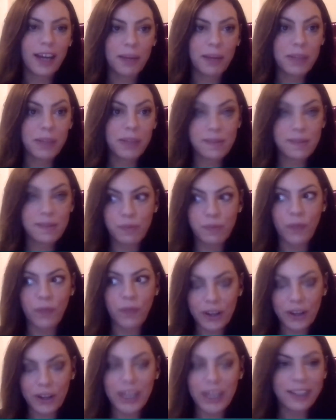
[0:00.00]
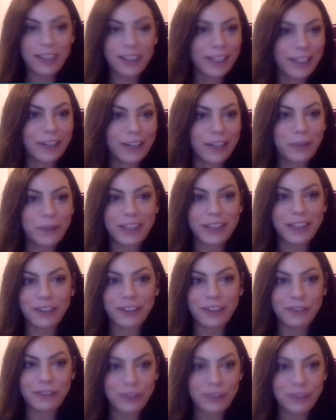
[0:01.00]
It's very clear what
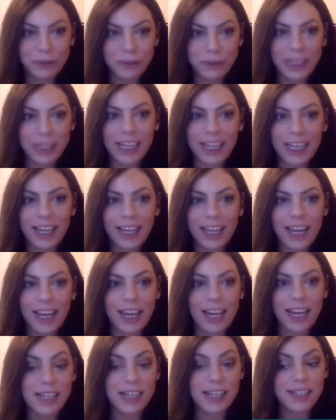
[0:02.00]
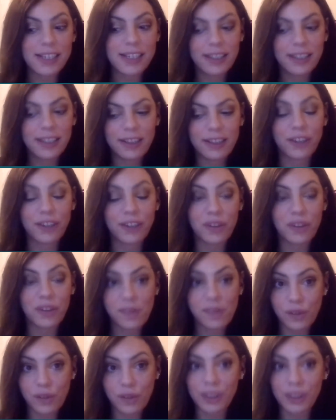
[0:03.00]
they're doing, and they're
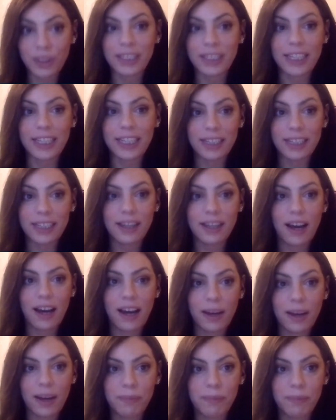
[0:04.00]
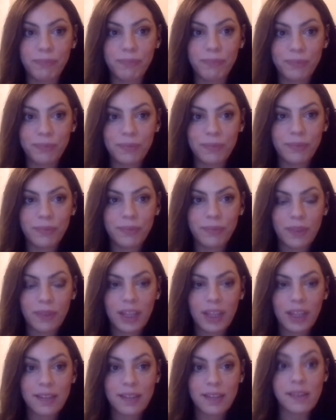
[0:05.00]
certainly
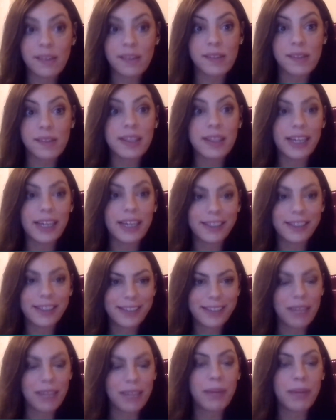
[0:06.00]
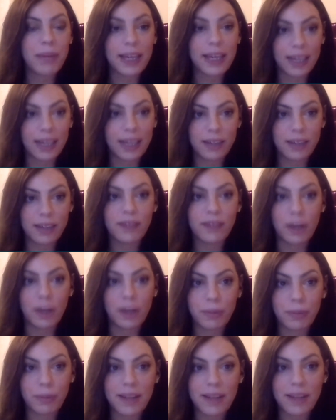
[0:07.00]
succeeding in making it
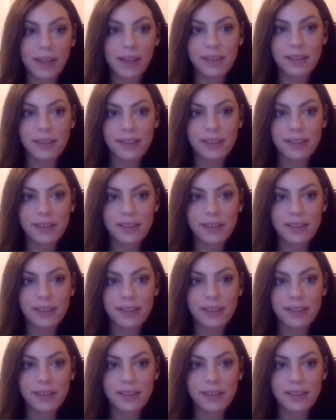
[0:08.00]
unpleasant.